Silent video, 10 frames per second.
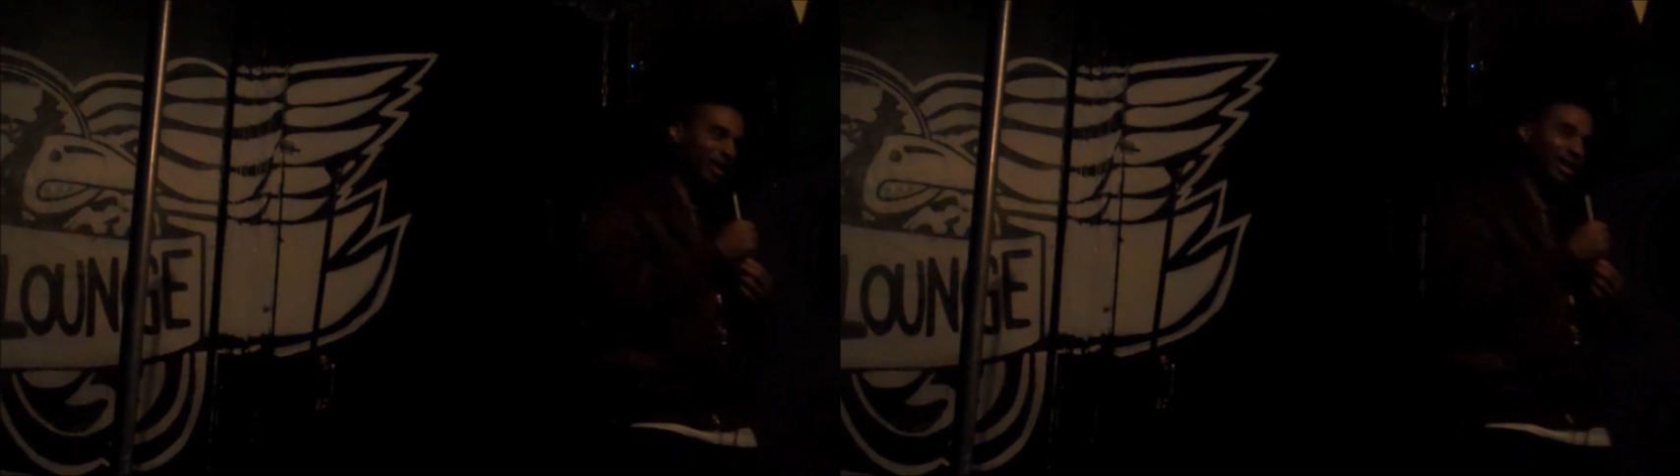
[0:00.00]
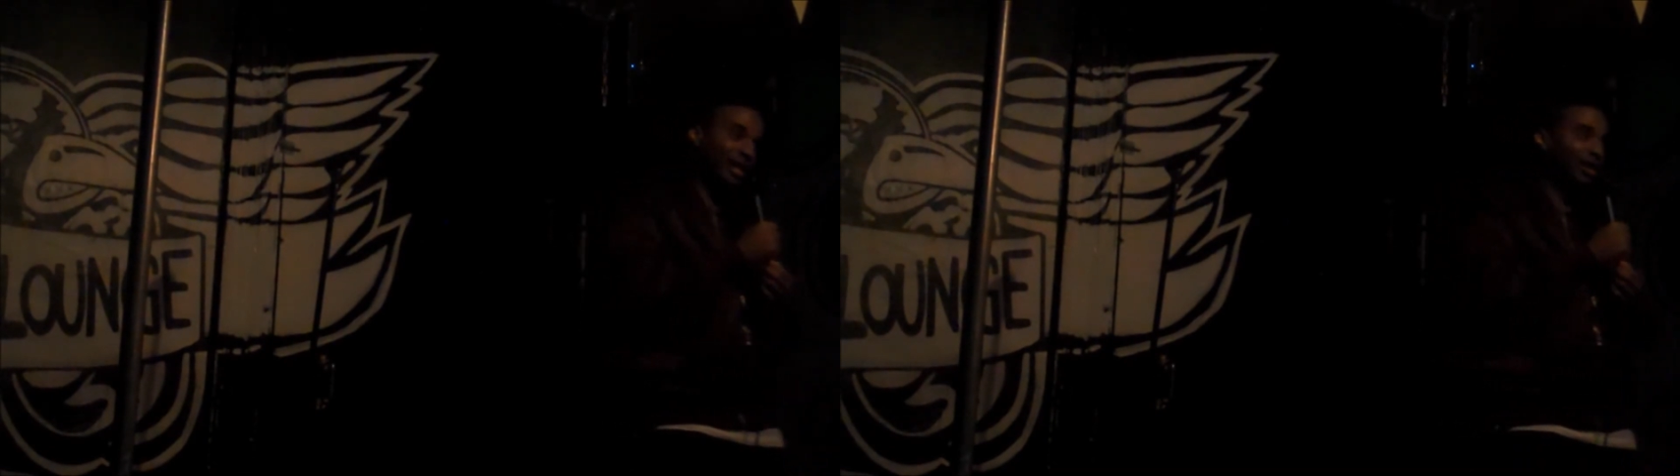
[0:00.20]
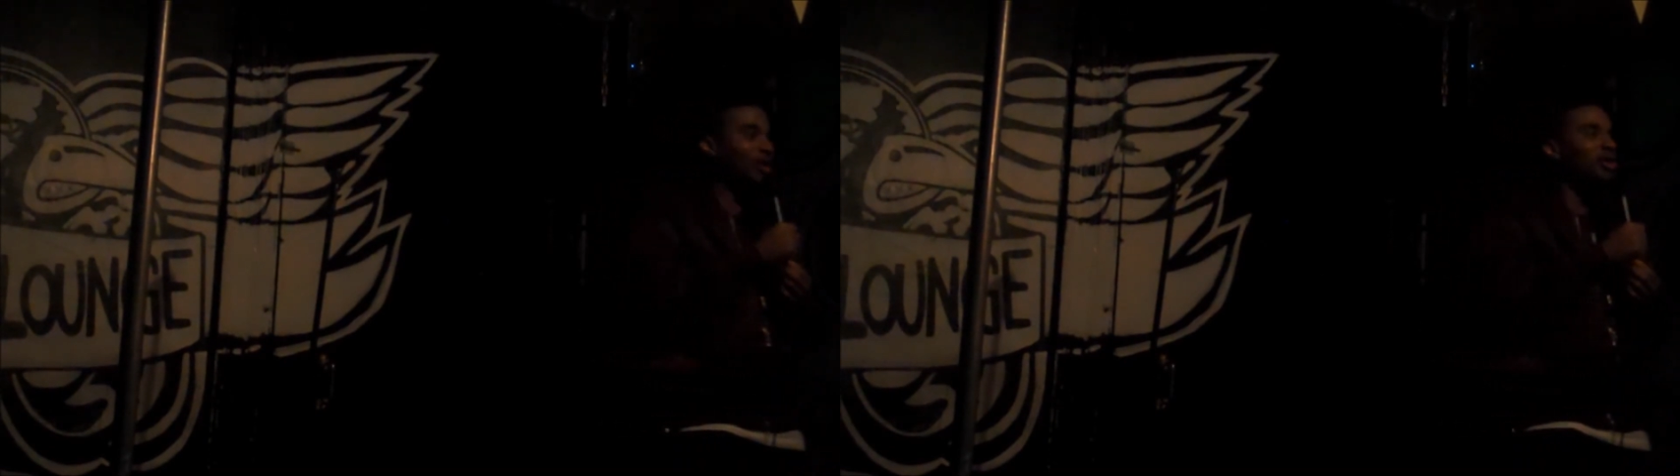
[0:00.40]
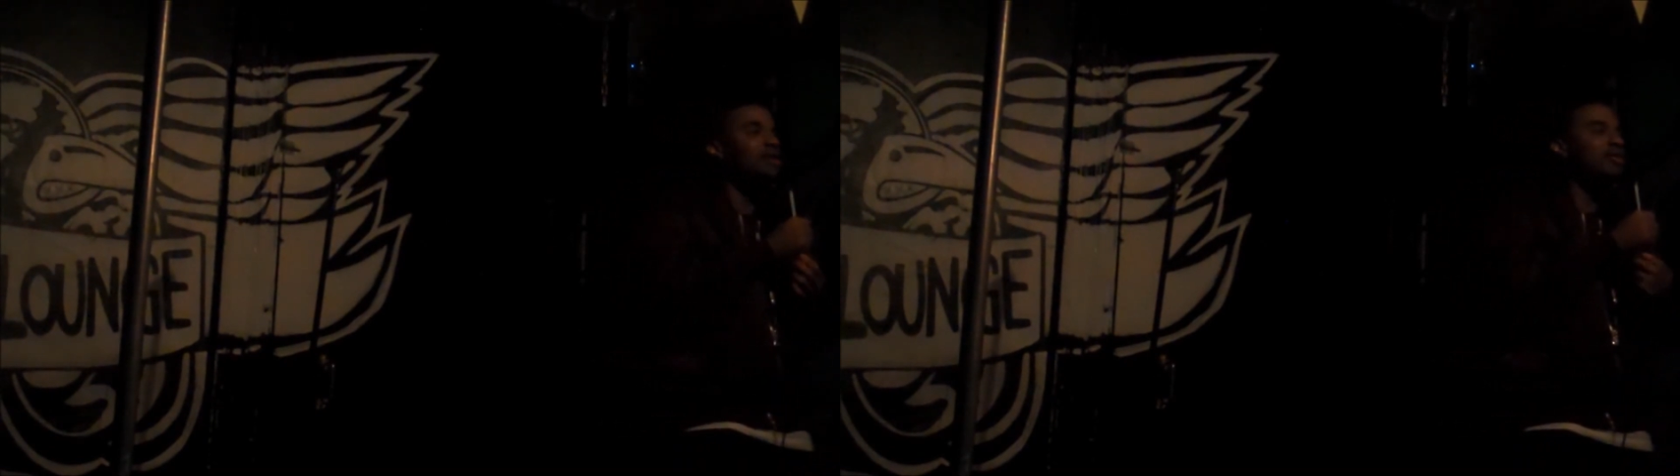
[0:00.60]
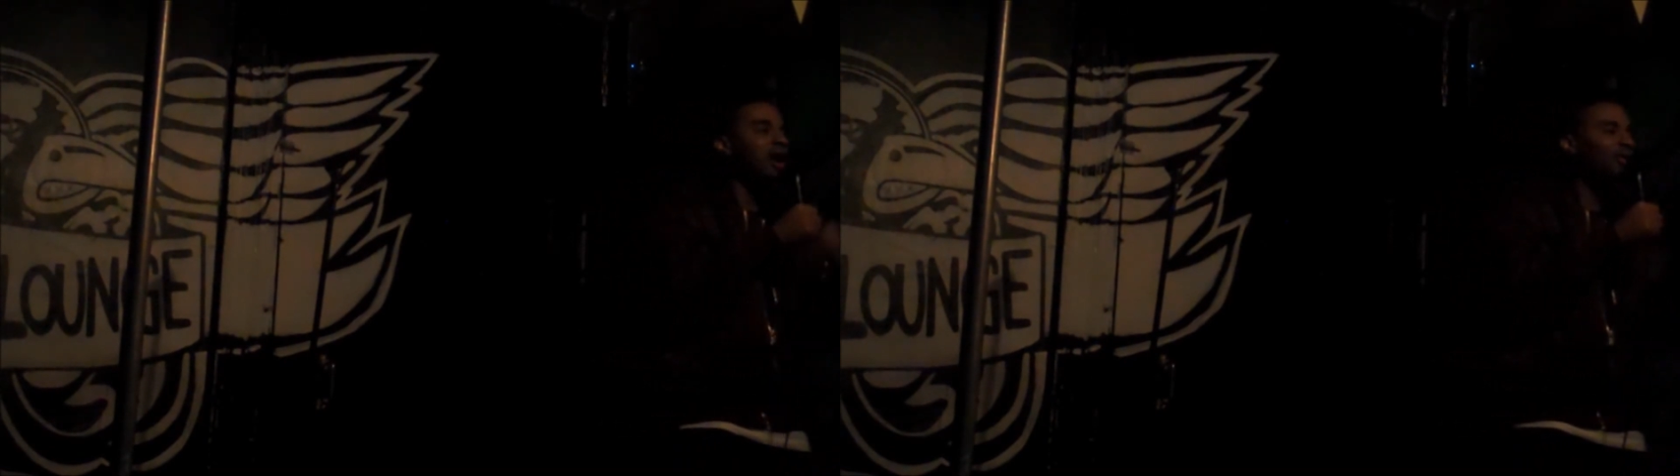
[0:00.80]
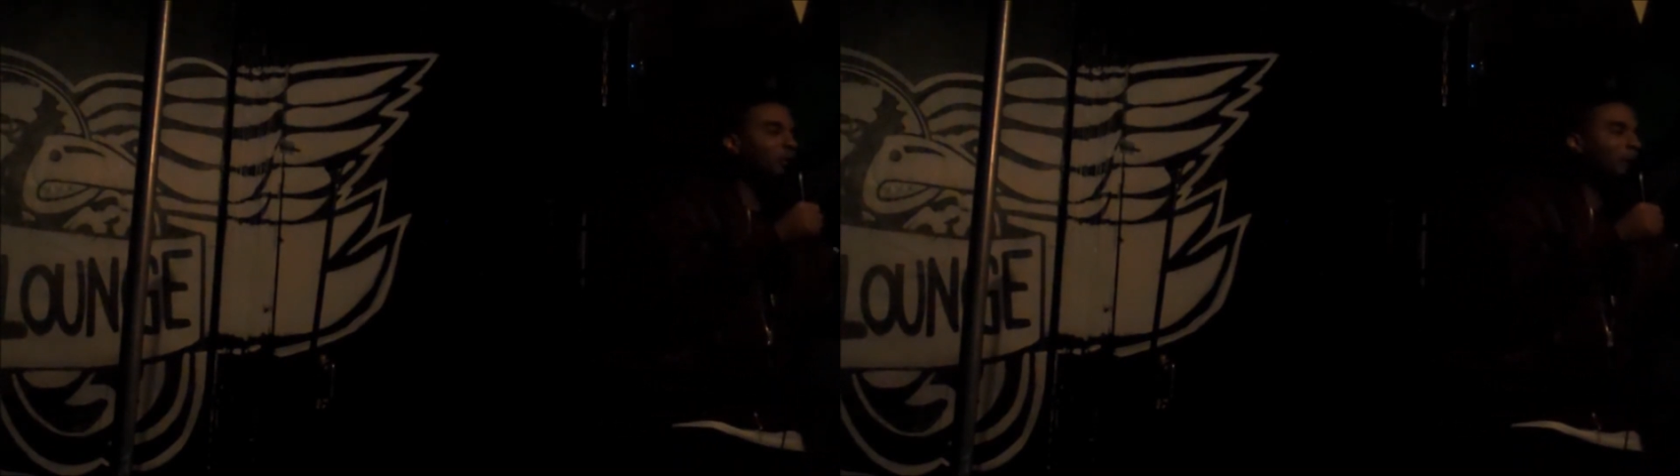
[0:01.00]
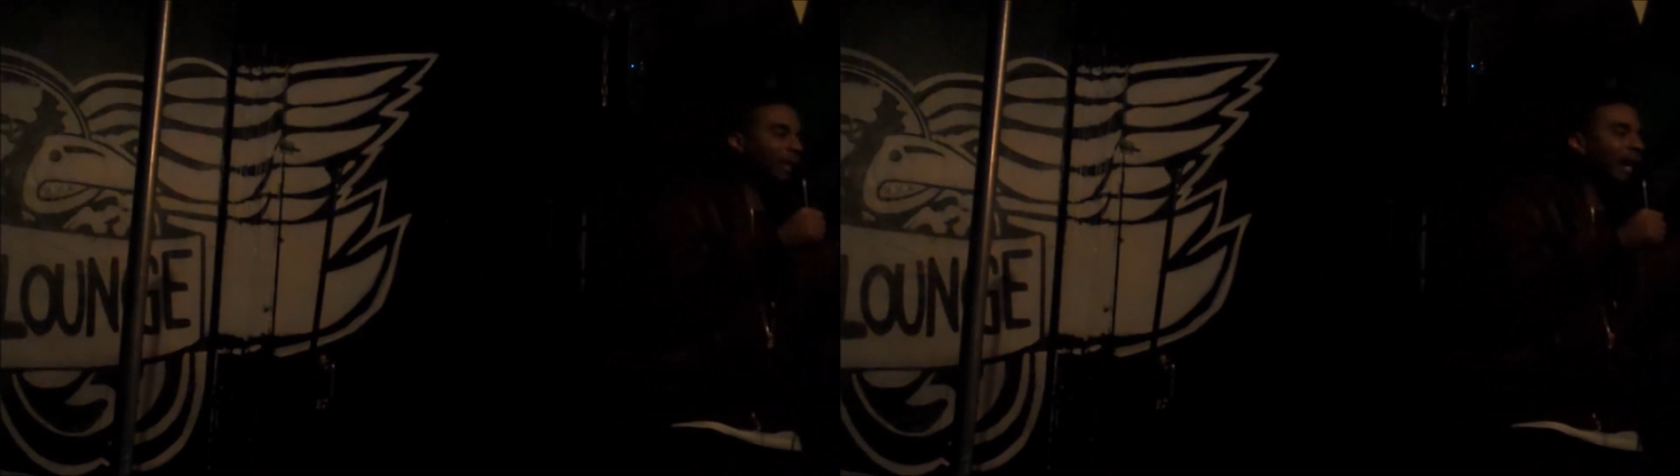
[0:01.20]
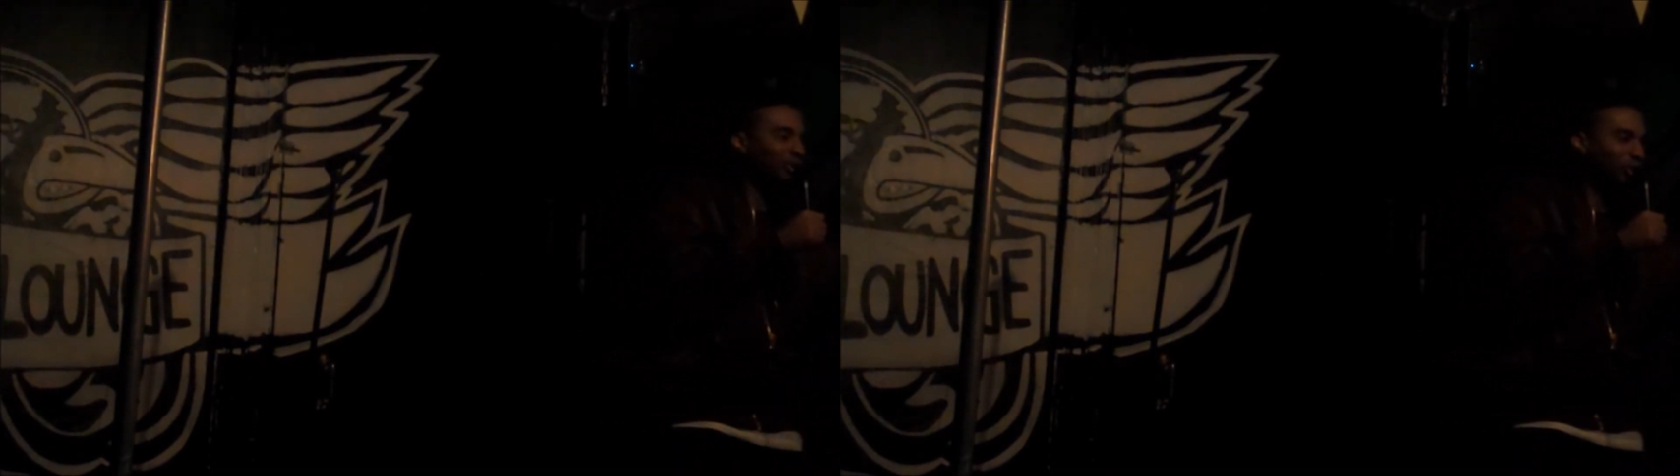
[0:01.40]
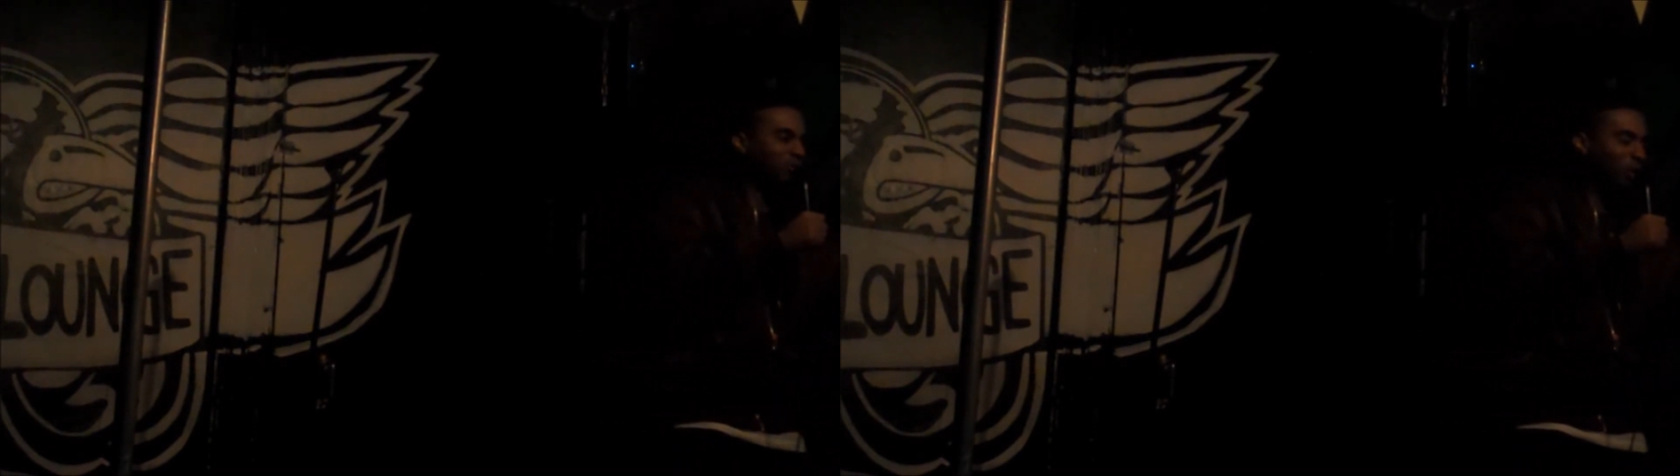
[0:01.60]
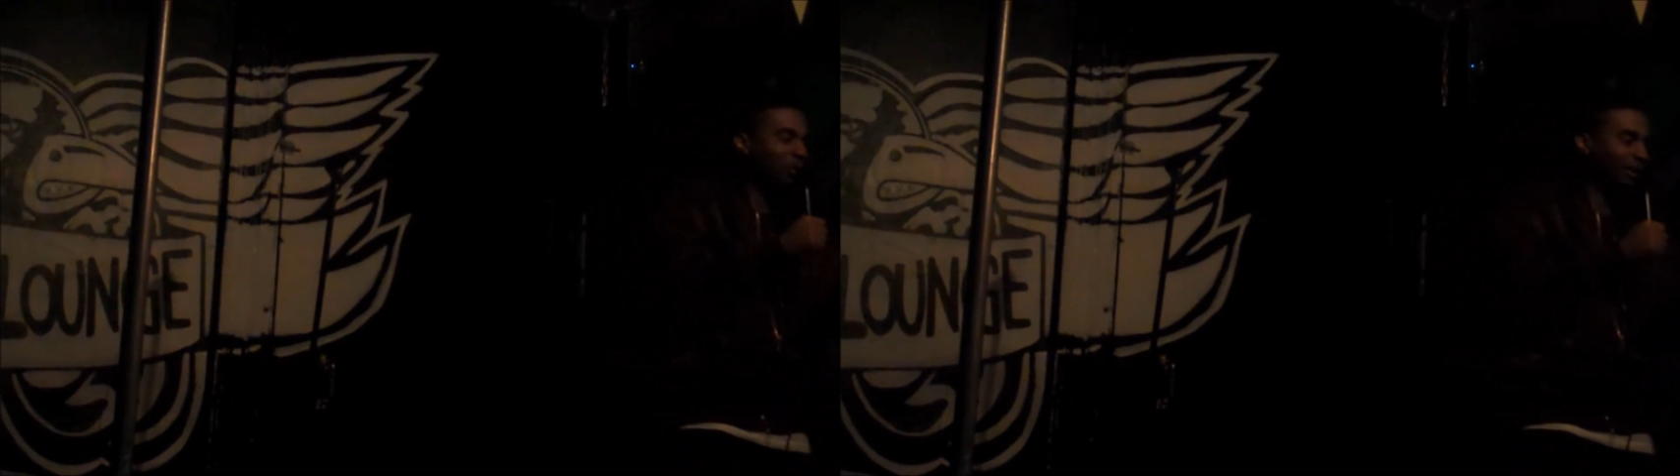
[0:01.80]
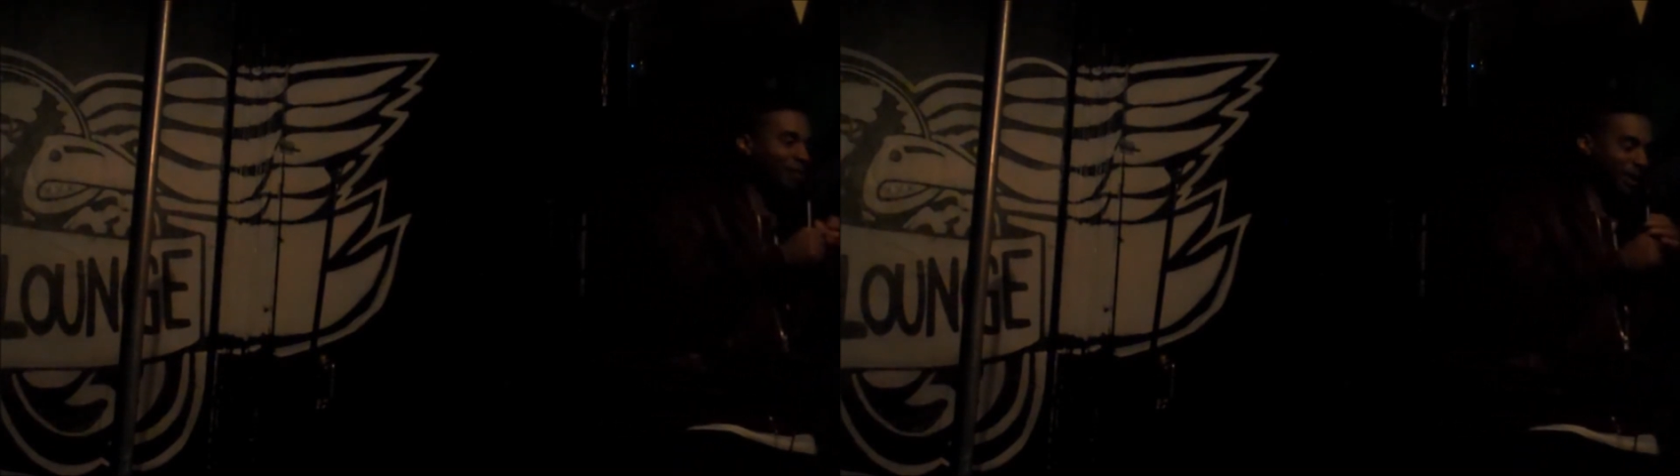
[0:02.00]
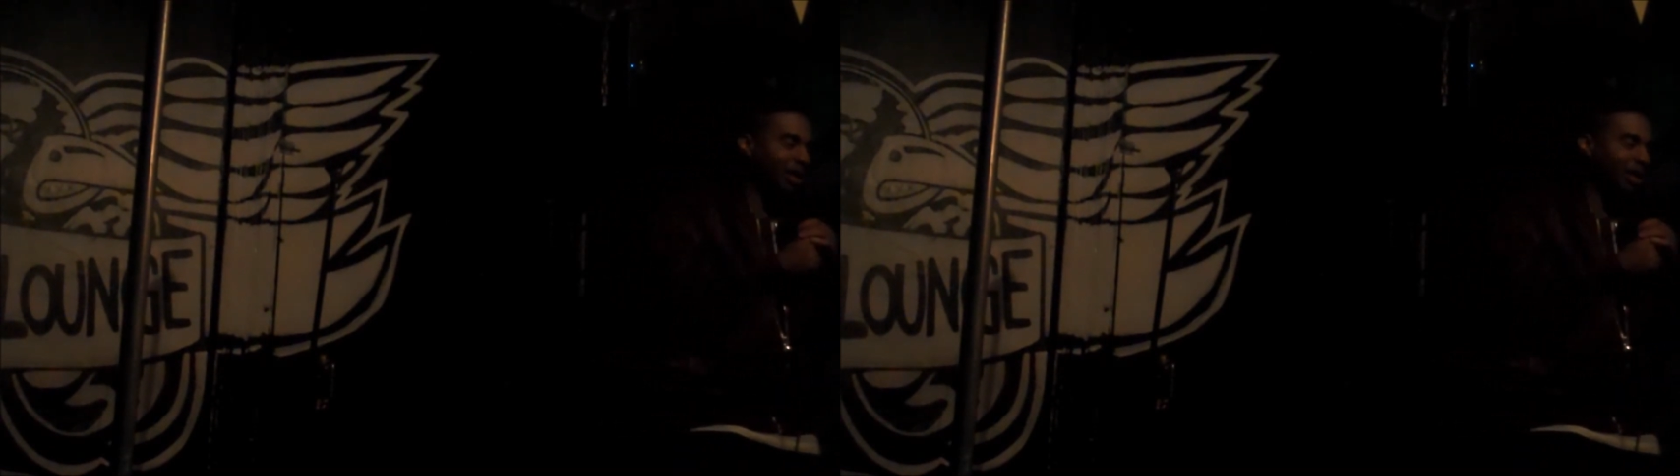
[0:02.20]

Like, even other black dudes perked up.